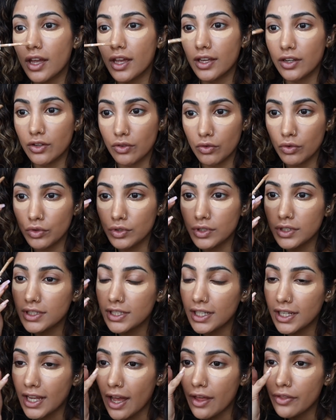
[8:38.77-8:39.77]
in order
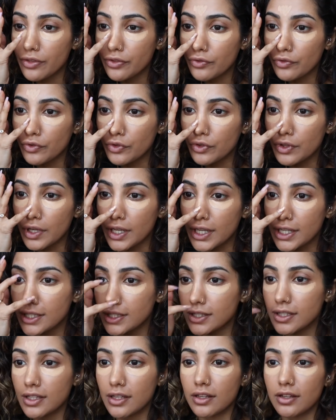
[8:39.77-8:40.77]
to get through
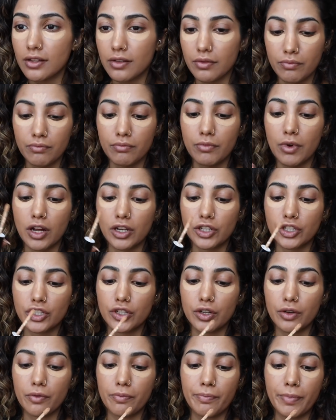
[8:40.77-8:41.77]
this
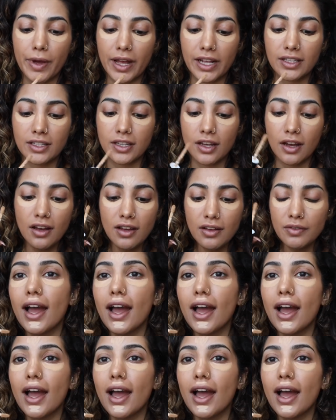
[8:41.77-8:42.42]
much better.